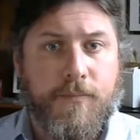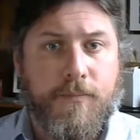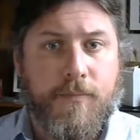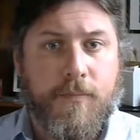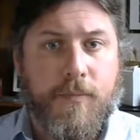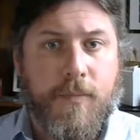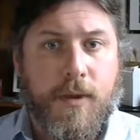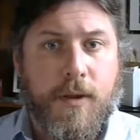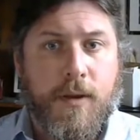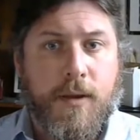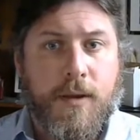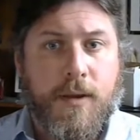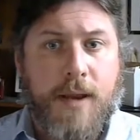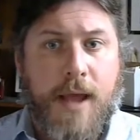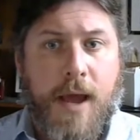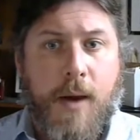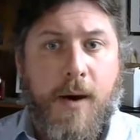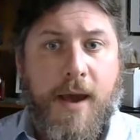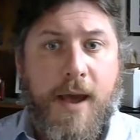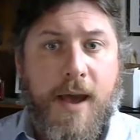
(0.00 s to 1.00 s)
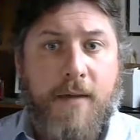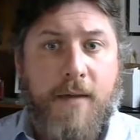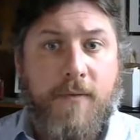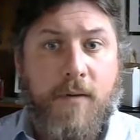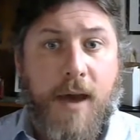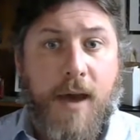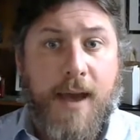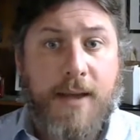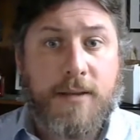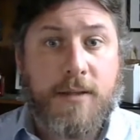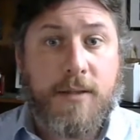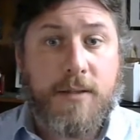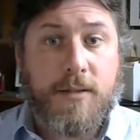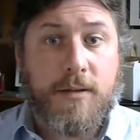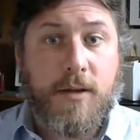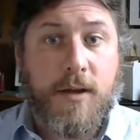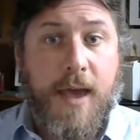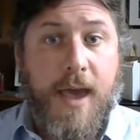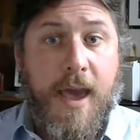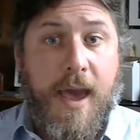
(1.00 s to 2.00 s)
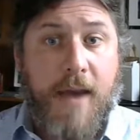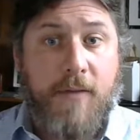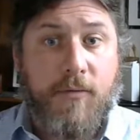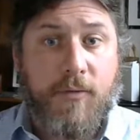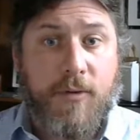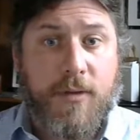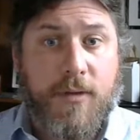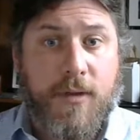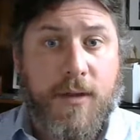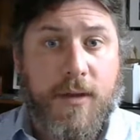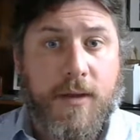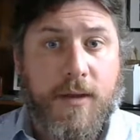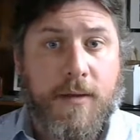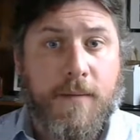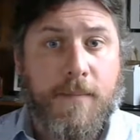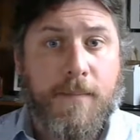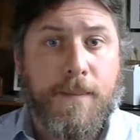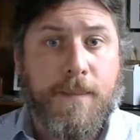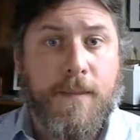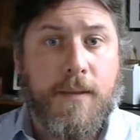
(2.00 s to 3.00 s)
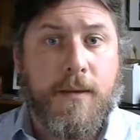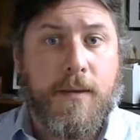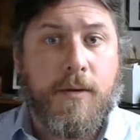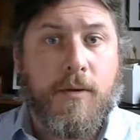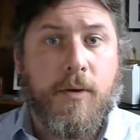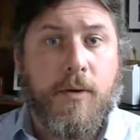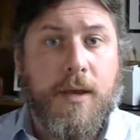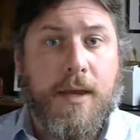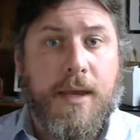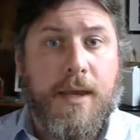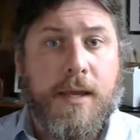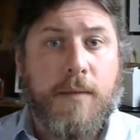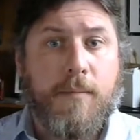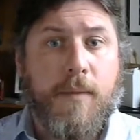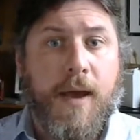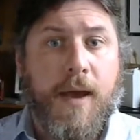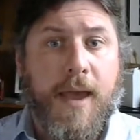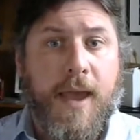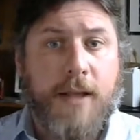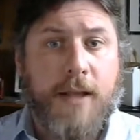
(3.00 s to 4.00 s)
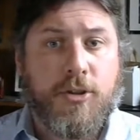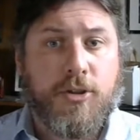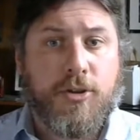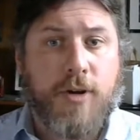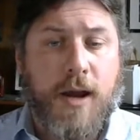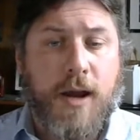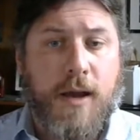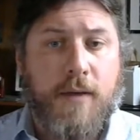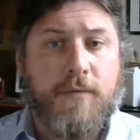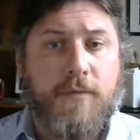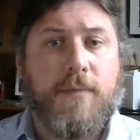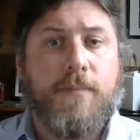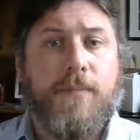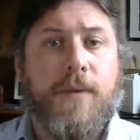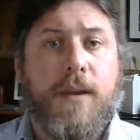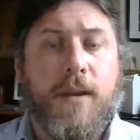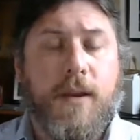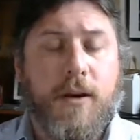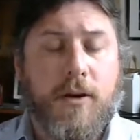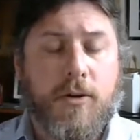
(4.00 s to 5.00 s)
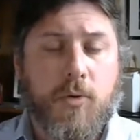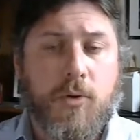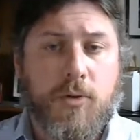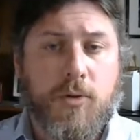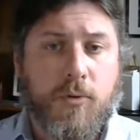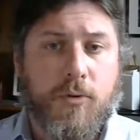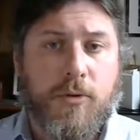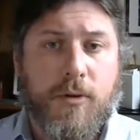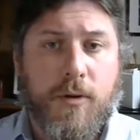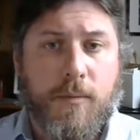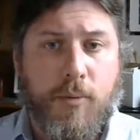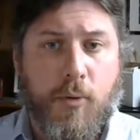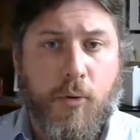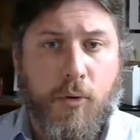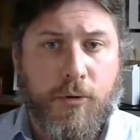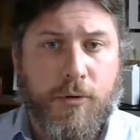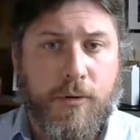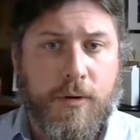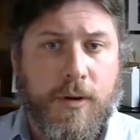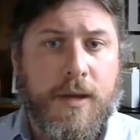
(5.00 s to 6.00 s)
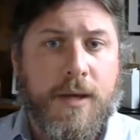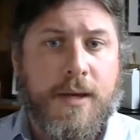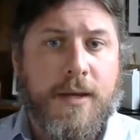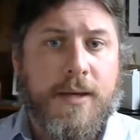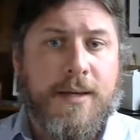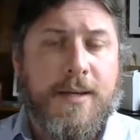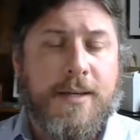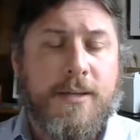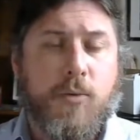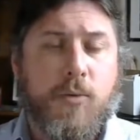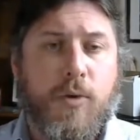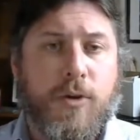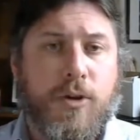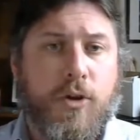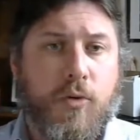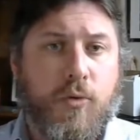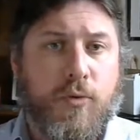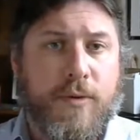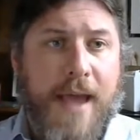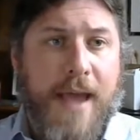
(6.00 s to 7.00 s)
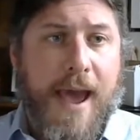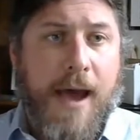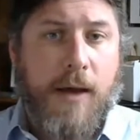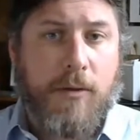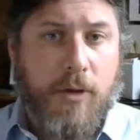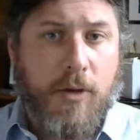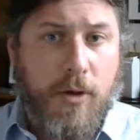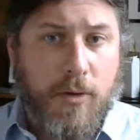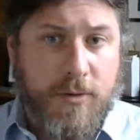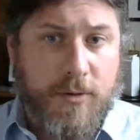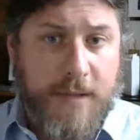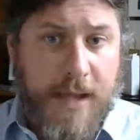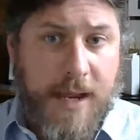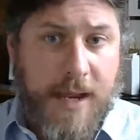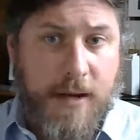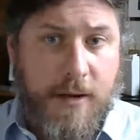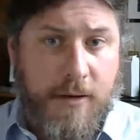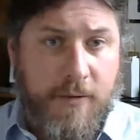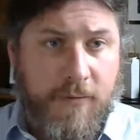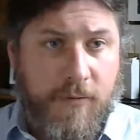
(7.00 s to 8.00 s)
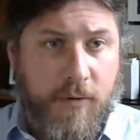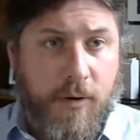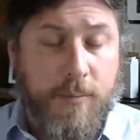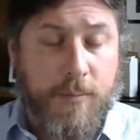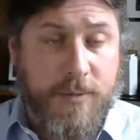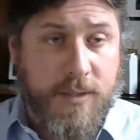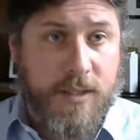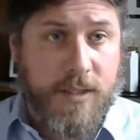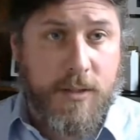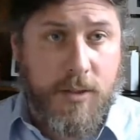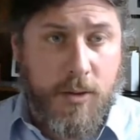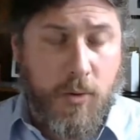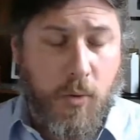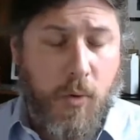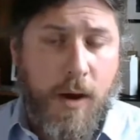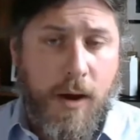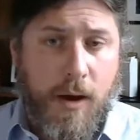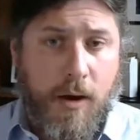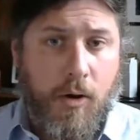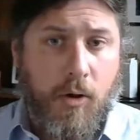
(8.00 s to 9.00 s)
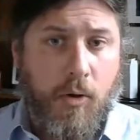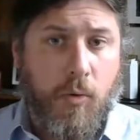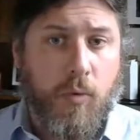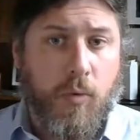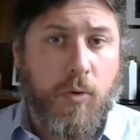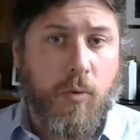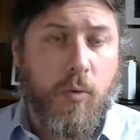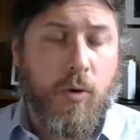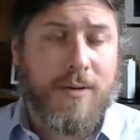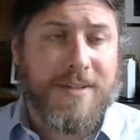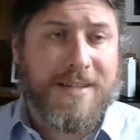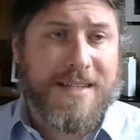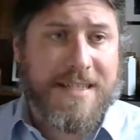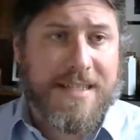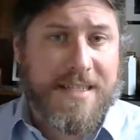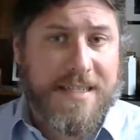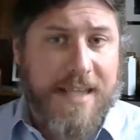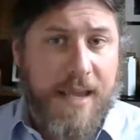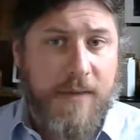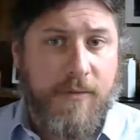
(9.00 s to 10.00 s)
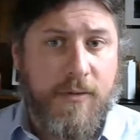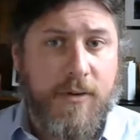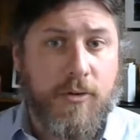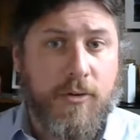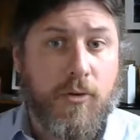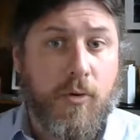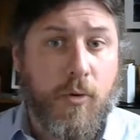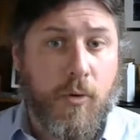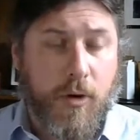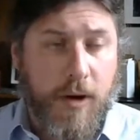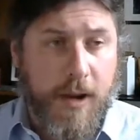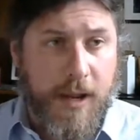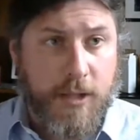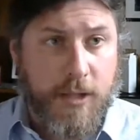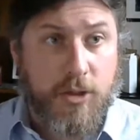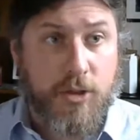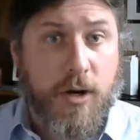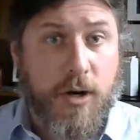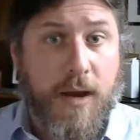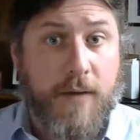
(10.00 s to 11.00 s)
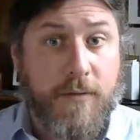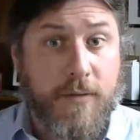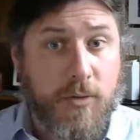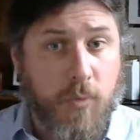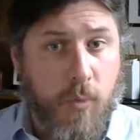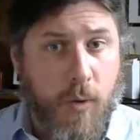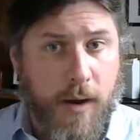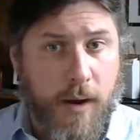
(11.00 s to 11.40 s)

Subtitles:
Now I have access to everything in my H drive. And here's what's really important, is when you download data from D2L, we want to save it to our H drive as well.